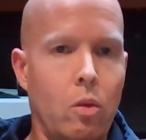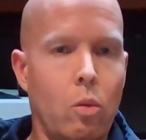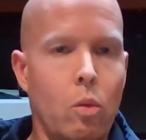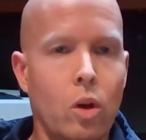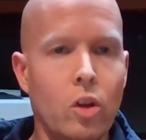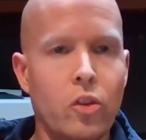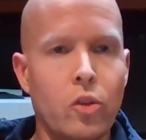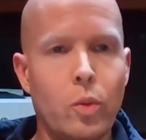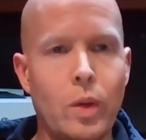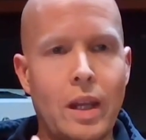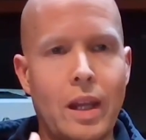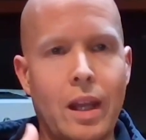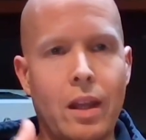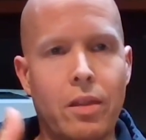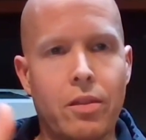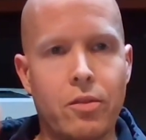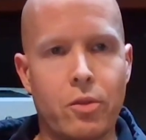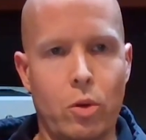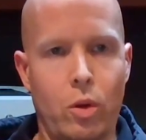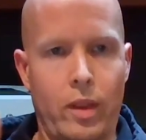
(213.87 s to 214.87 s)
Once we
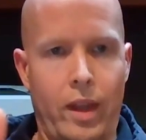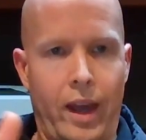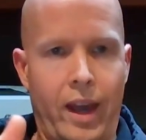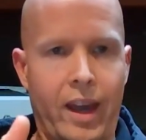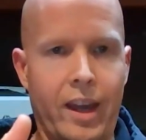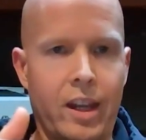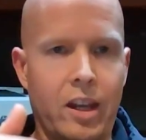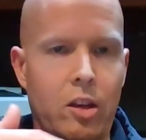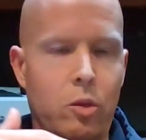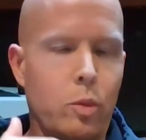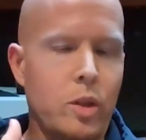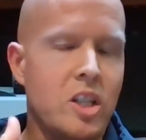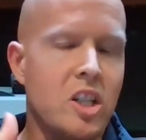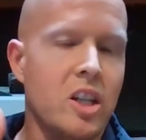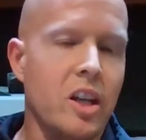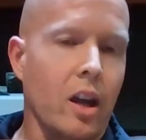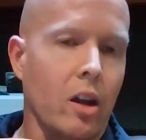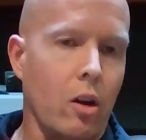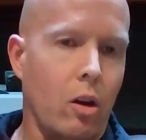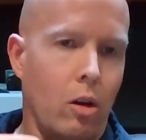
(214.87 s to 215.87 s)
get through that and we
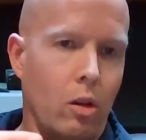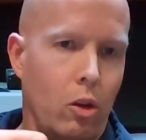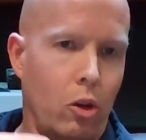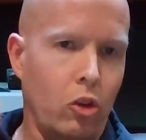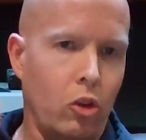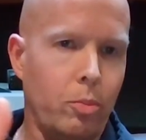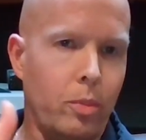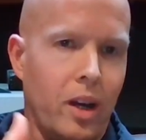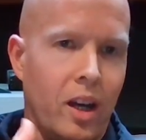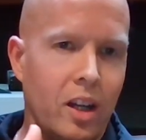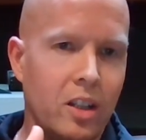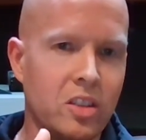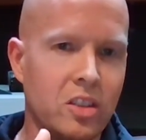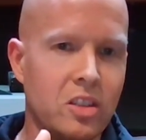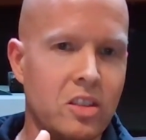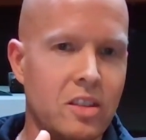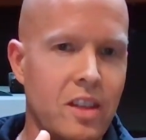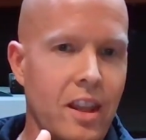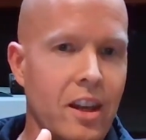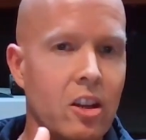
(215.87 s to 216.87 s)
check all those
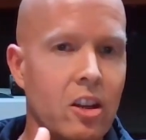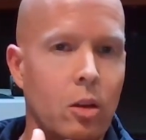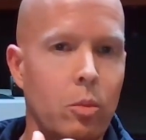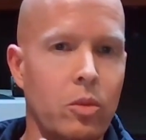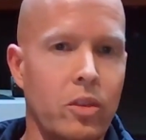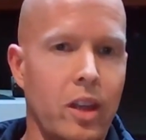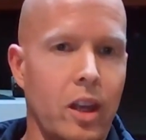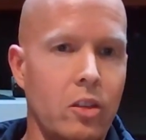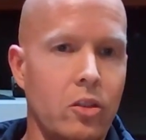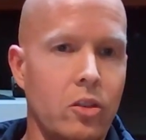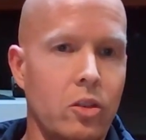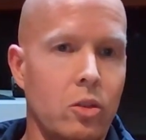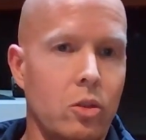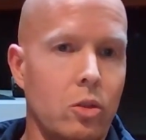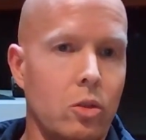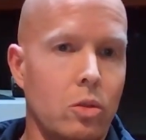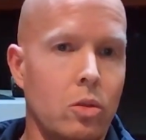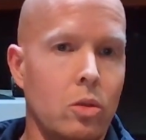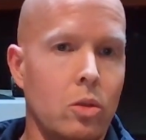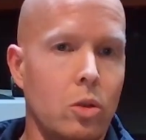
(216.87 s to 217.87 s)
boxes, then it comes down
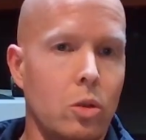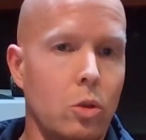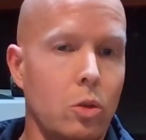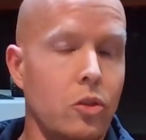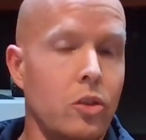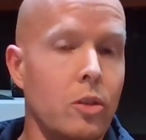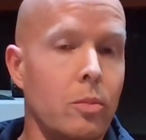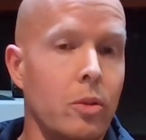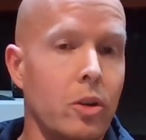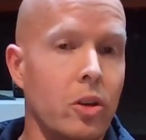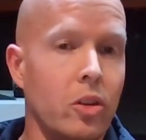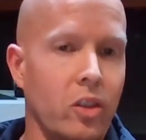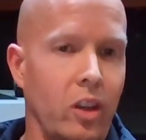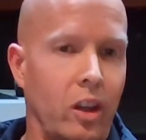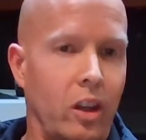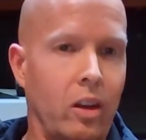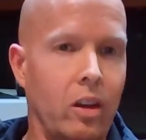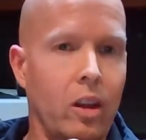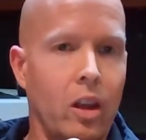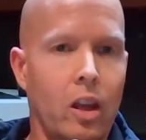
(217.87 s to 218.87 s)
to who's the
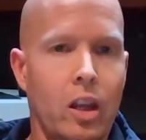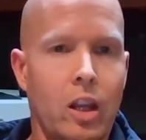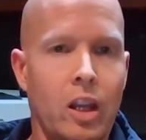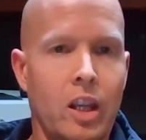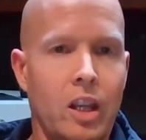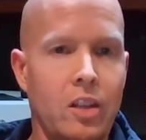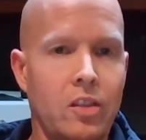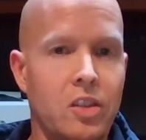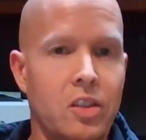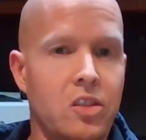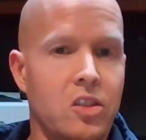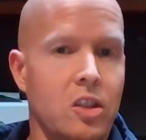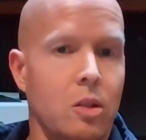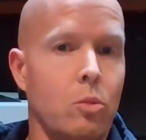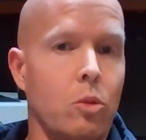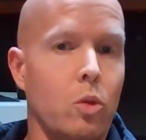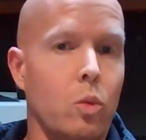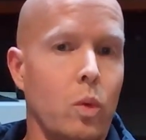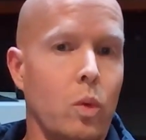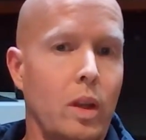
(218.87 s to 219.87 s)
person is it
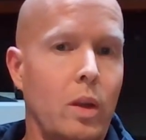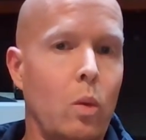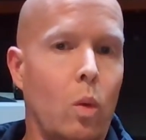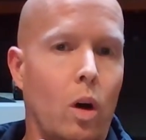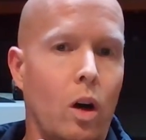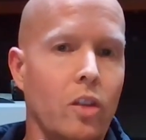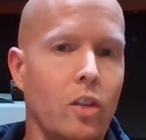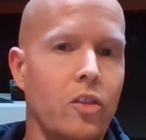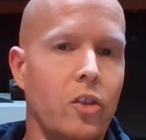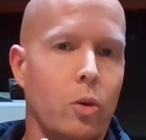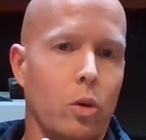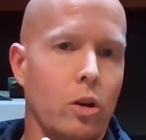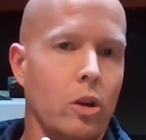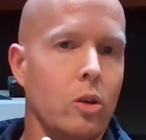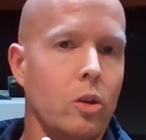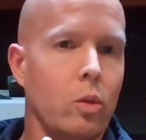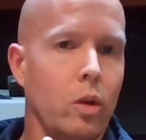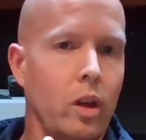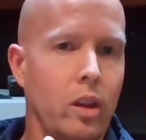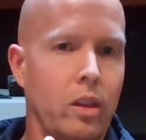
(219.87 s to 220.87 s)
someone we want to
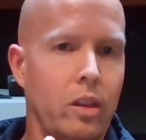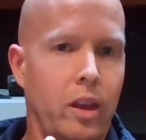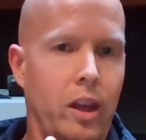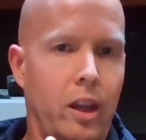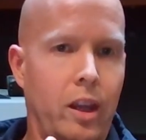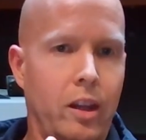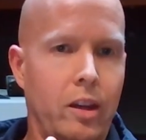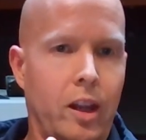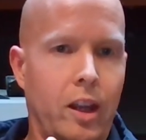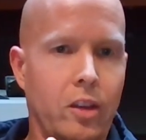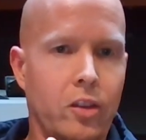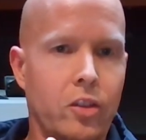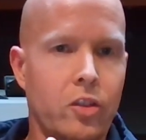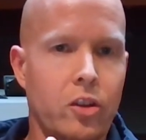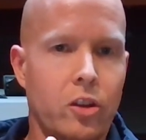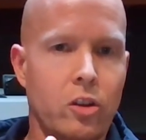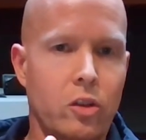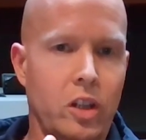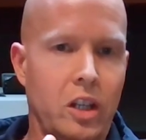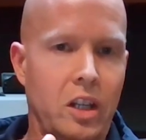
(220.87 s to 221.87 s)
work with? And, and
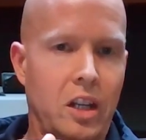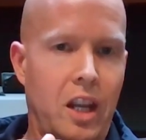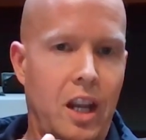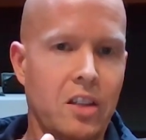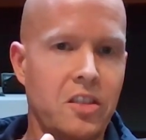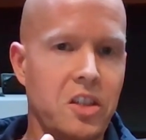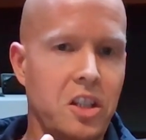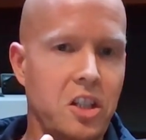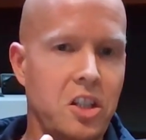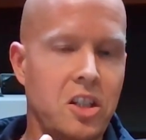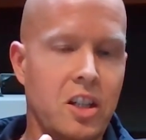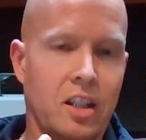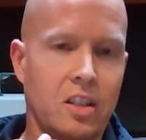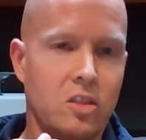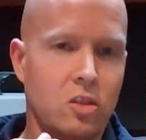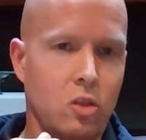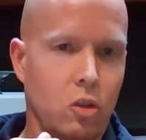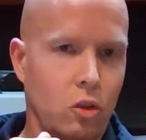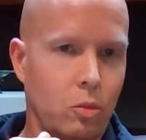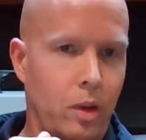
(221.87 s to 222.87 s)
certainly Nancy
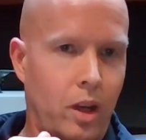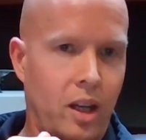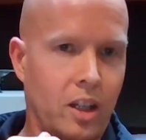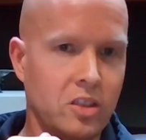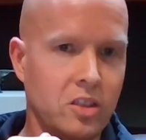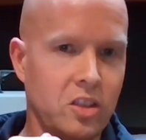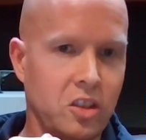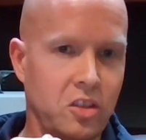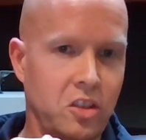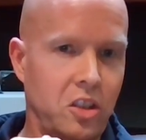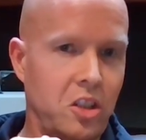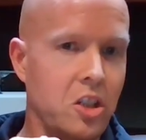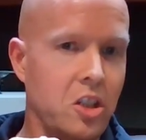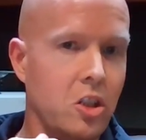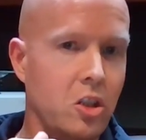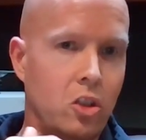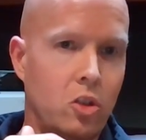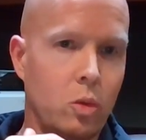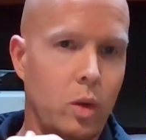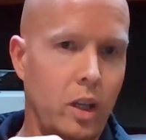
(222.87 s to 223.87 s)
checks those boxes in
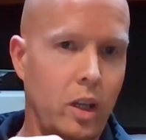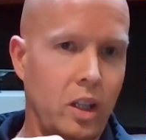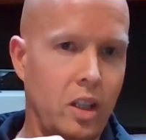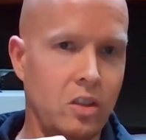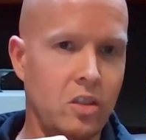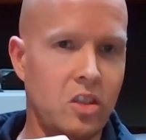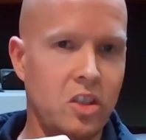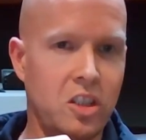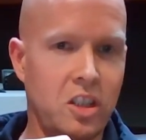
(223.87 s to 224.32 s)
huge ways.